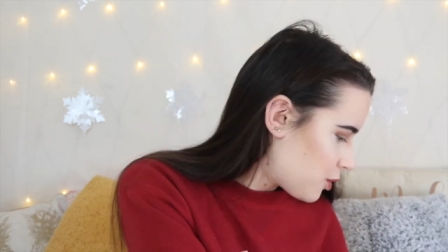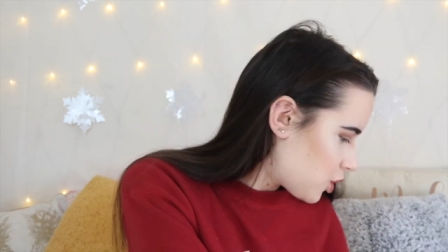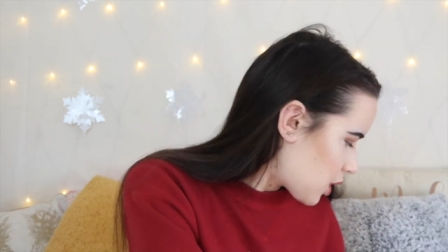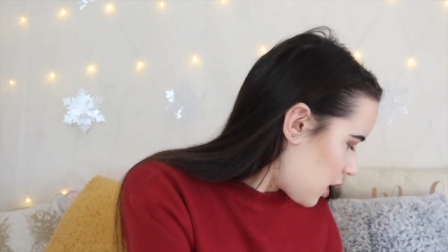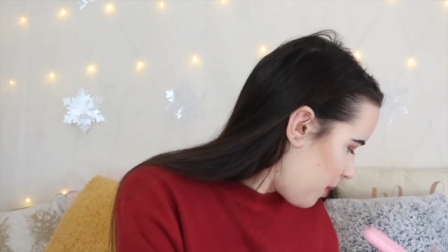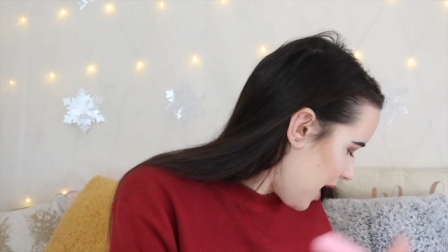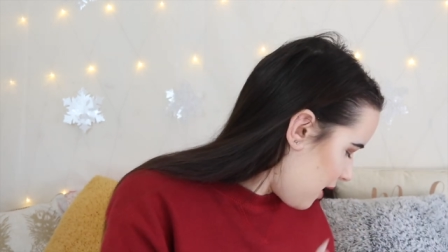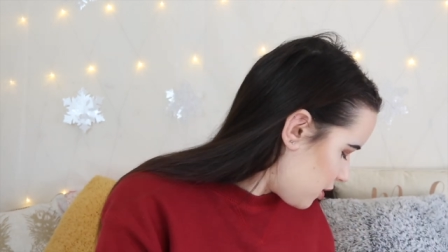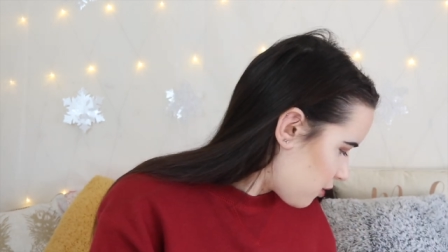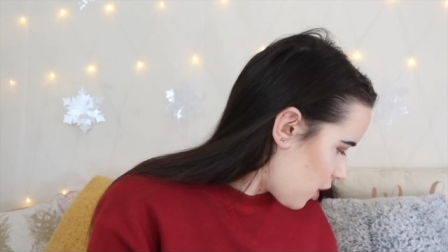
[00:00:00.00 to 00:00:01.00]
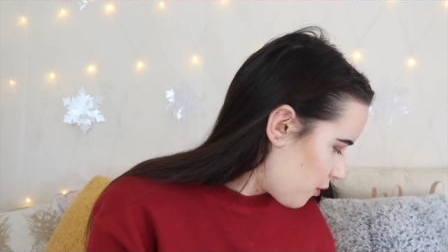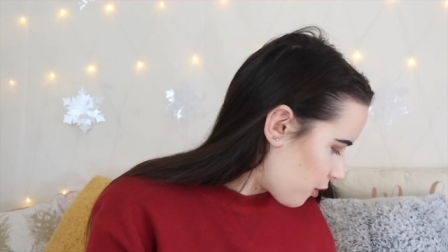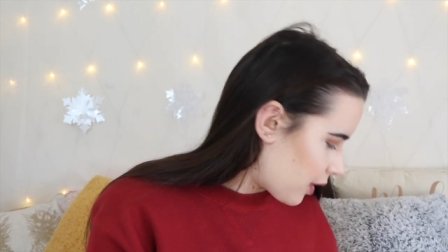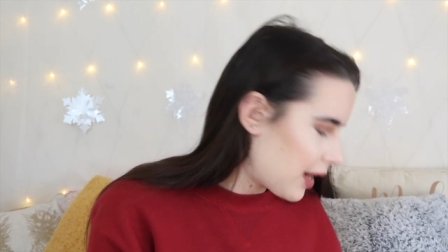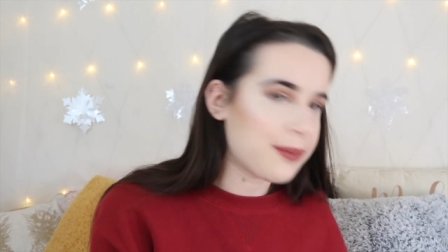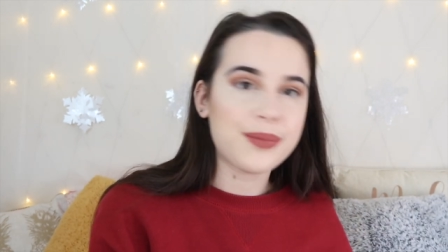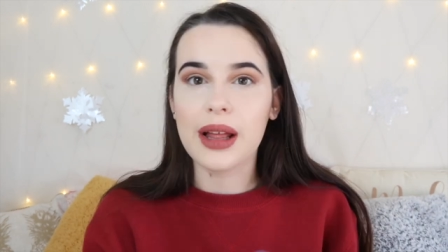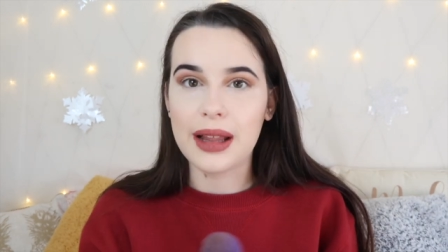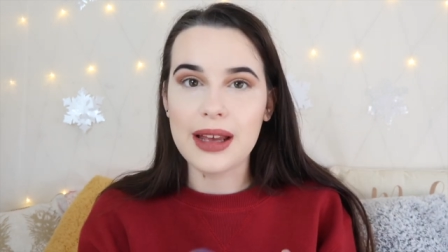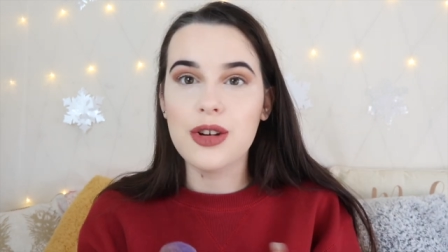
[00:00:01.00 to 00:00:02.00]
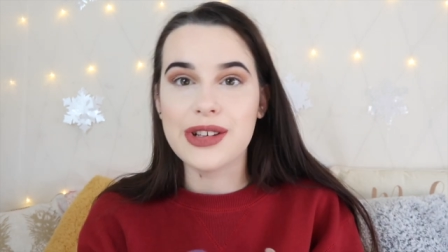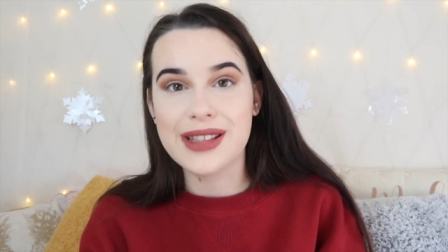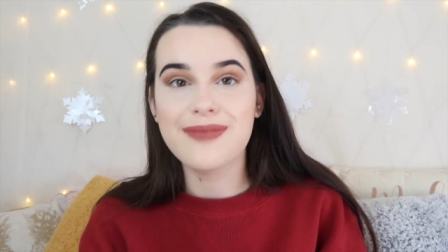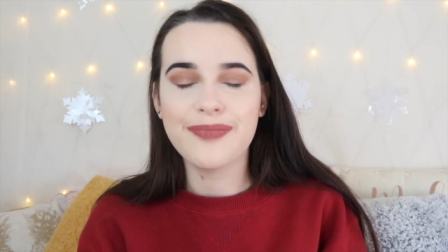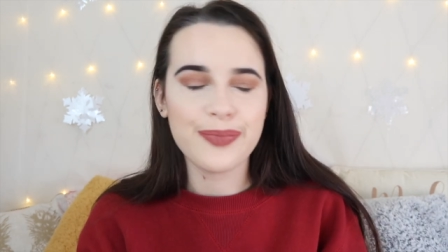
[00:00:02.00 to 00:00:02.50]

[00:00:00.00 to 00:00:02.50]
I'm just gonna powder over it quickly because